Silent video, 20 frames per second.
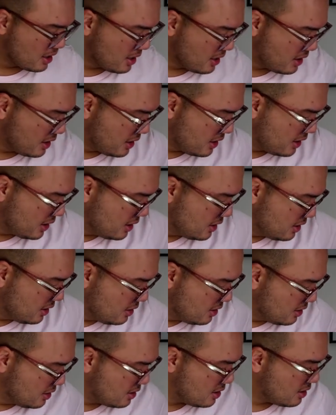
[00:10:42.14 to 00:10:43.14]

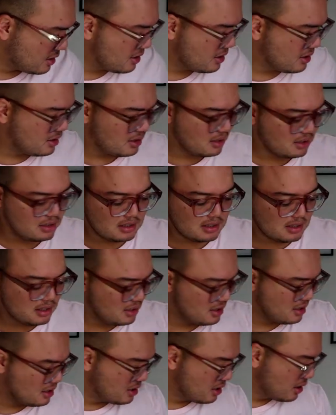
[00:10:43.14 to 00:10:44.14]
And
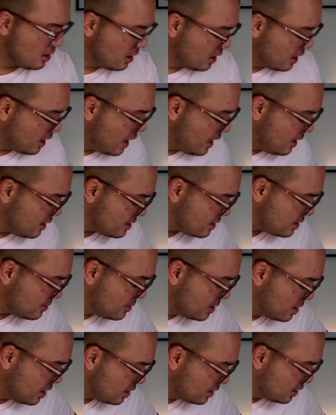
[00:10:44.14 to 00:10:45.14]
last
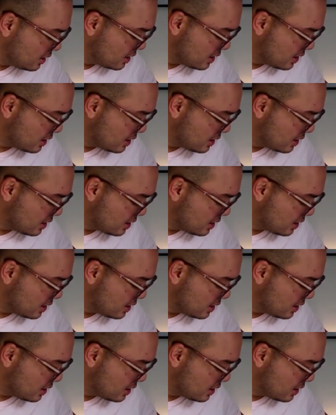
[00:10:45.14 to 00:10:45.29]
but not